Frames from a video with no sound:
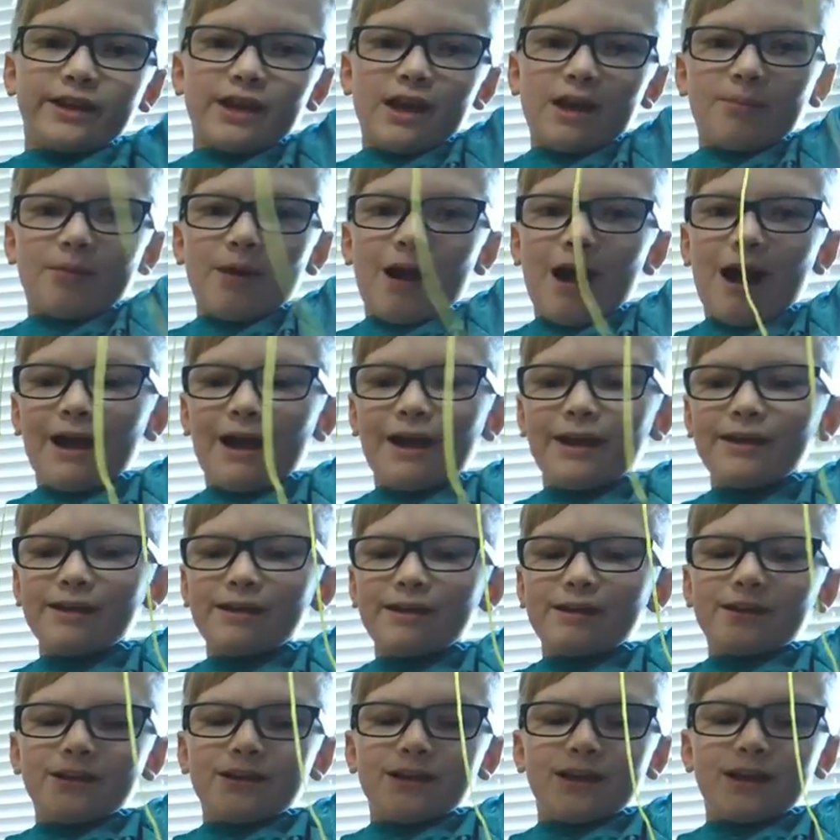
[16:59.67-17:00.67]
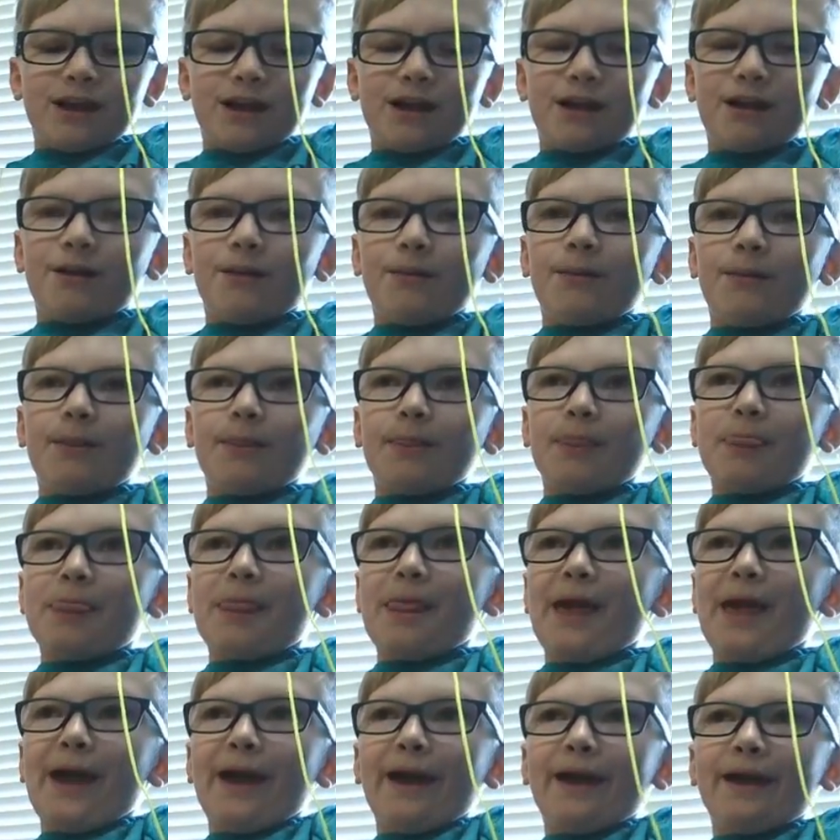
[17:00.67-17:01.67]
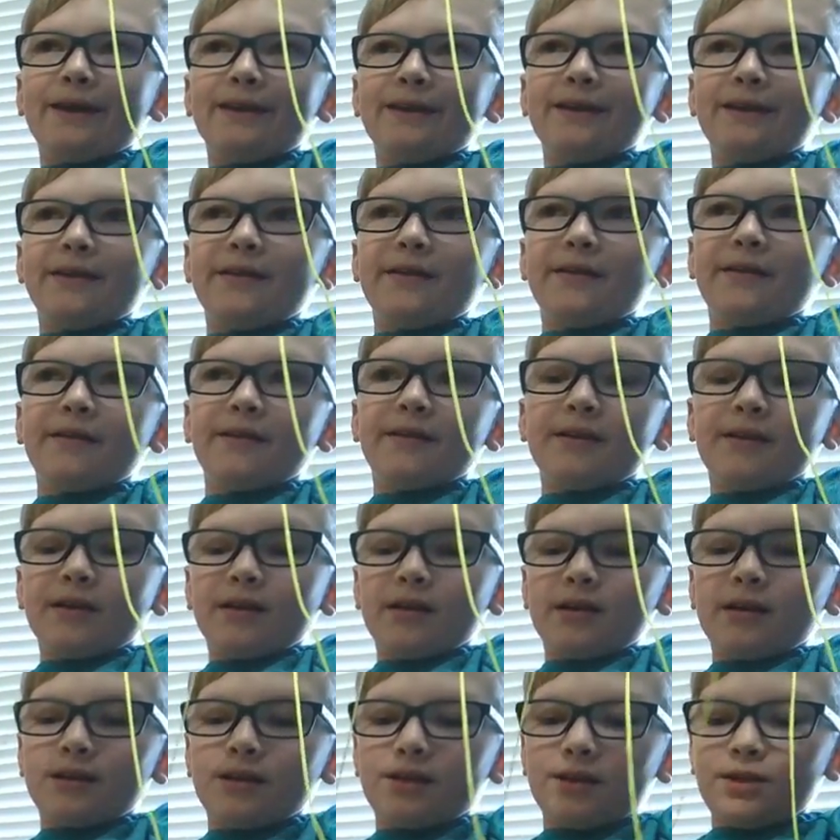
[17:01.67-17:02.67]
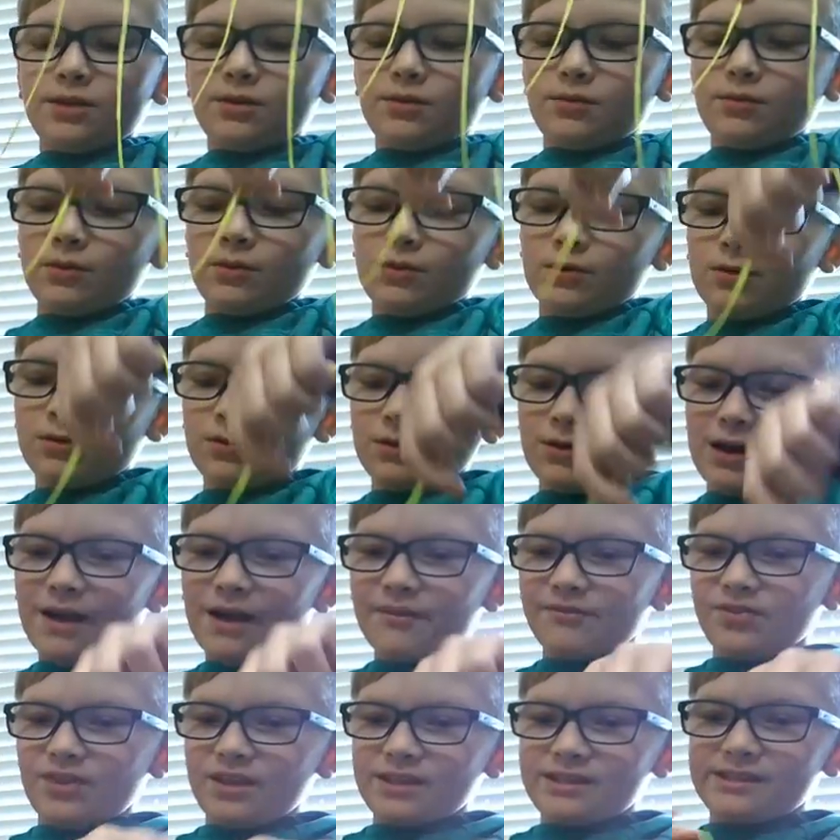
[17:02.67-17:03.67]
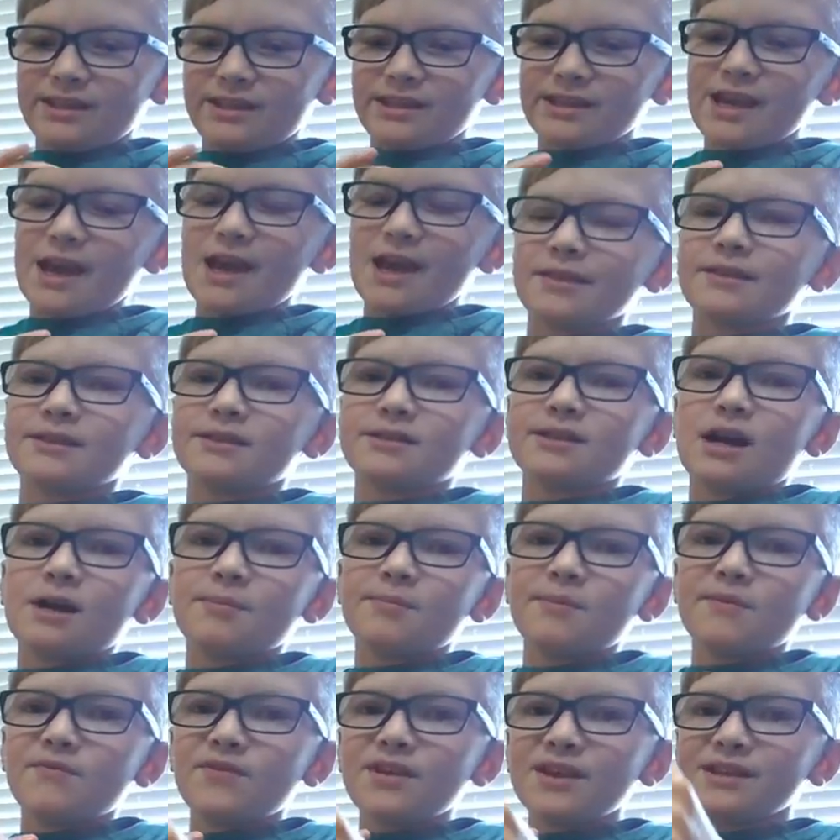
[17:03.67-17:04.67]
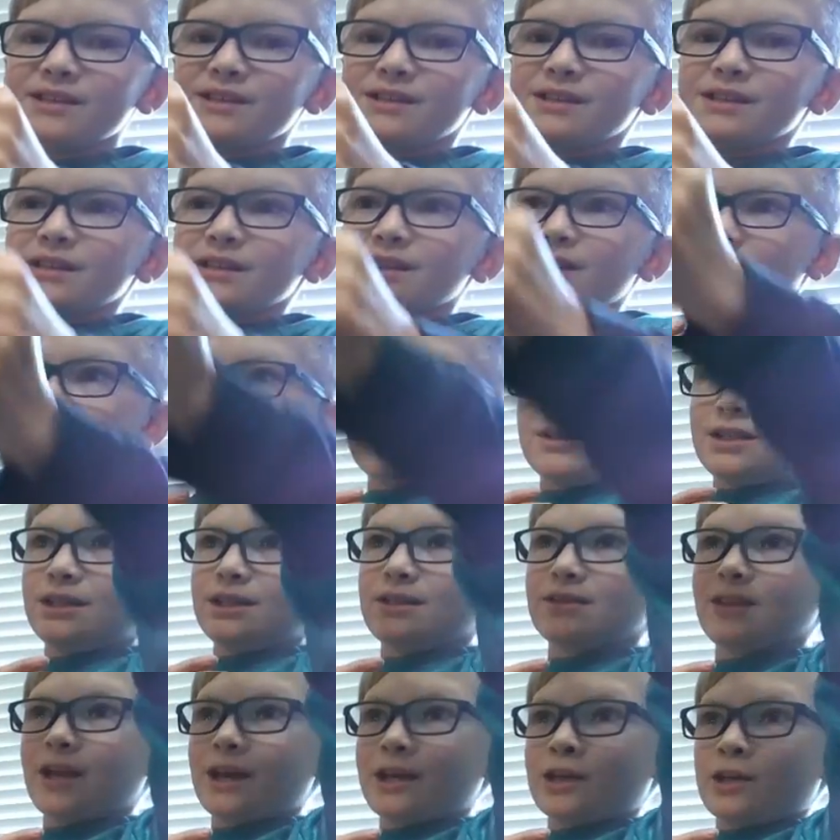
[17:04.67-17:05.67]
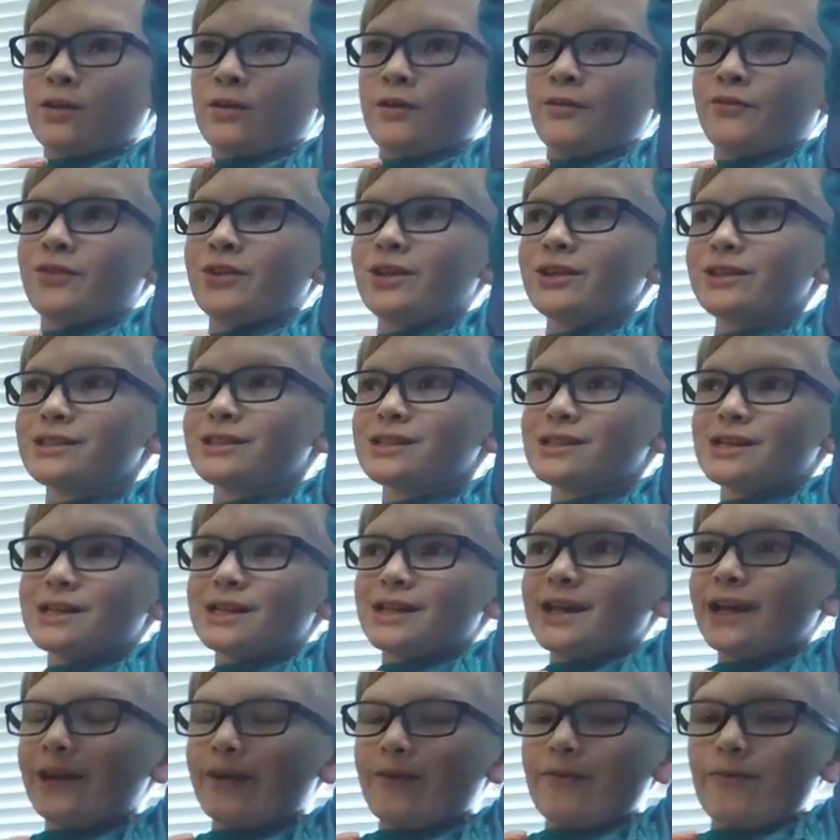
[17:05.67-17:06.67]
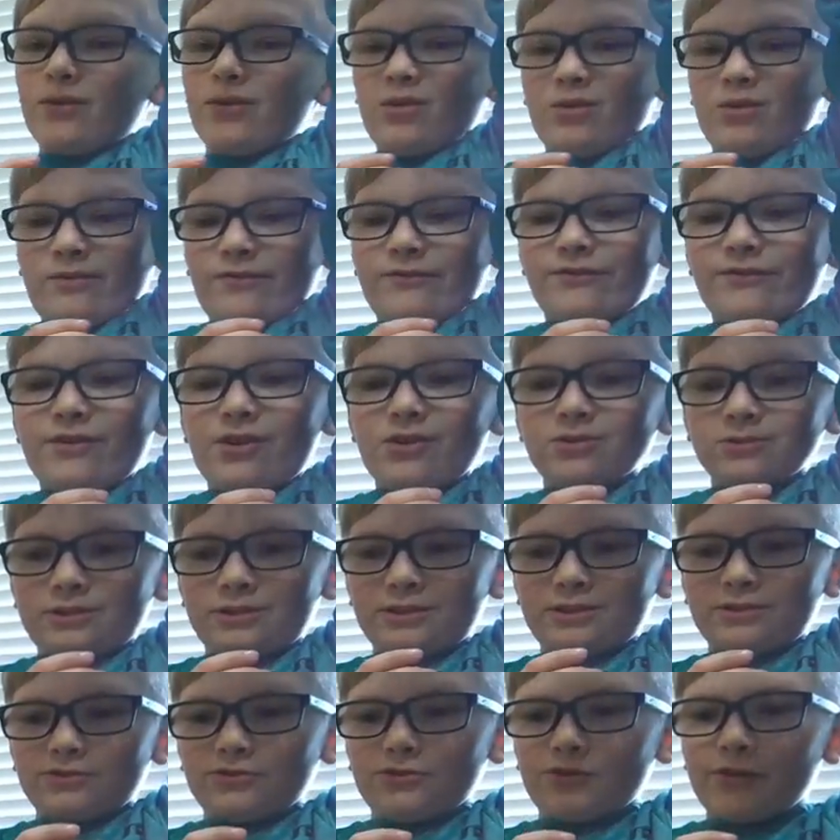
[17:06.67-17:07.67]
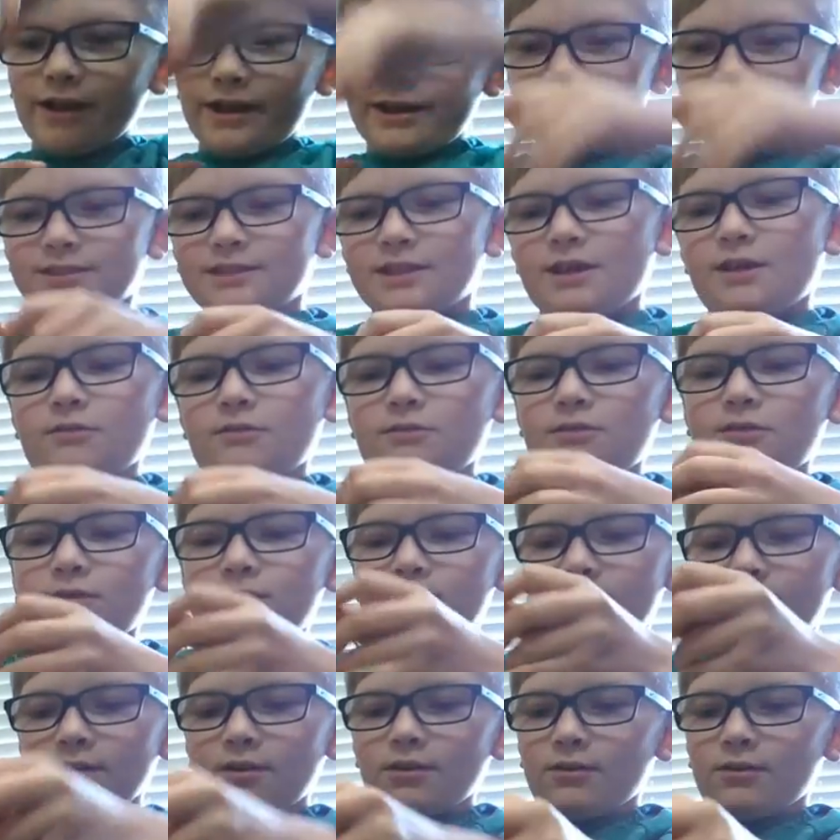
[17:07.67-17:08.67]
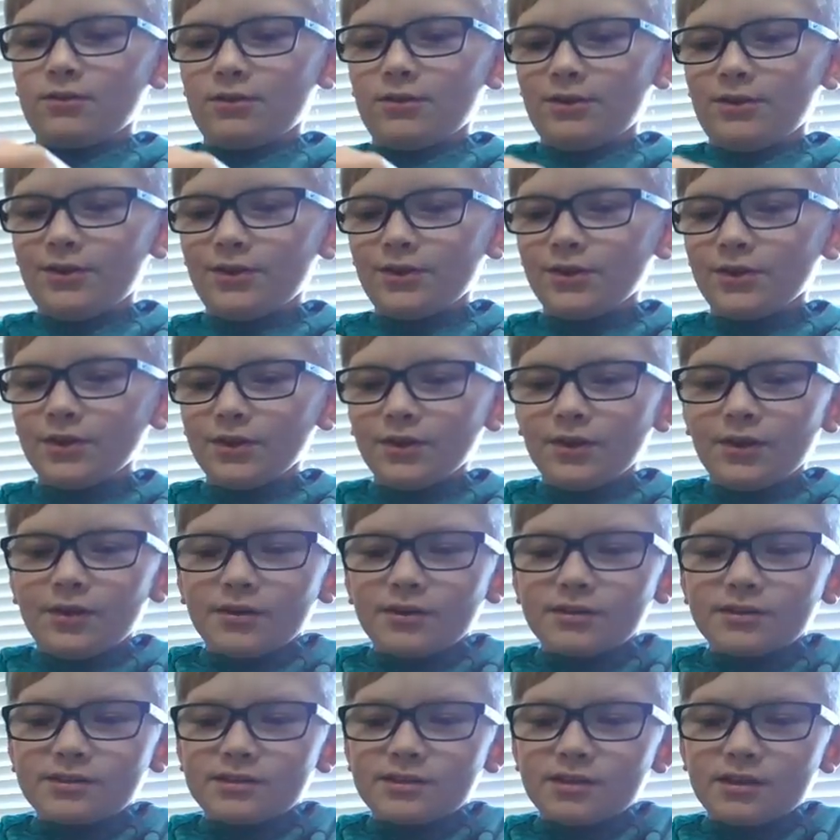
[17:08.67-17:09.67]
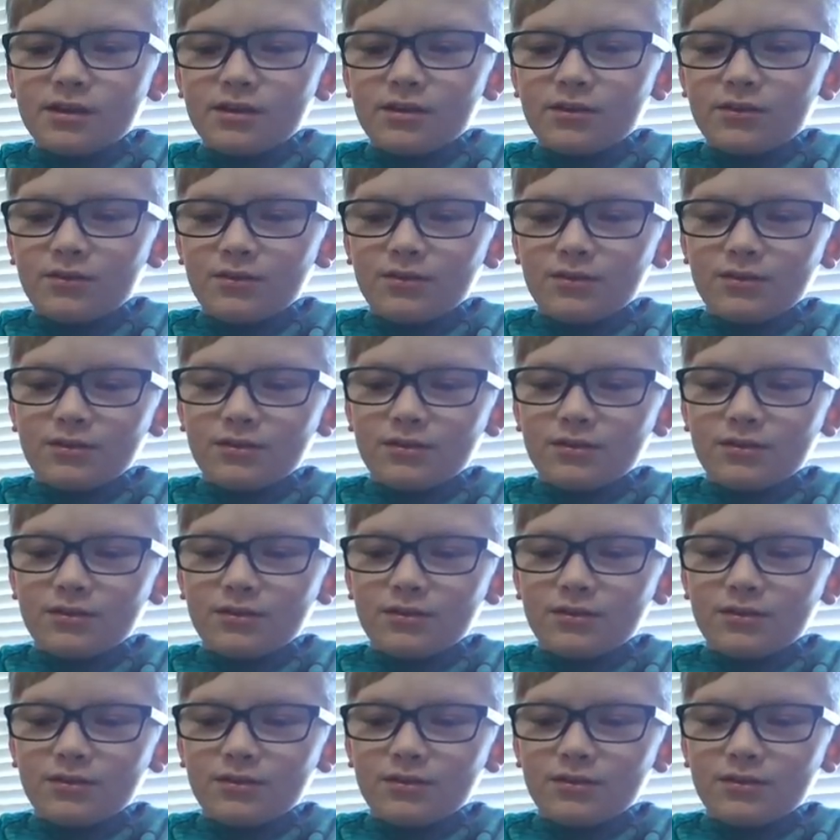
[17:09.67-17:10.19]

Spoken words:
up high, and you will have this thing the top of it. Then when you let go of this, it will fall straight down slowly. So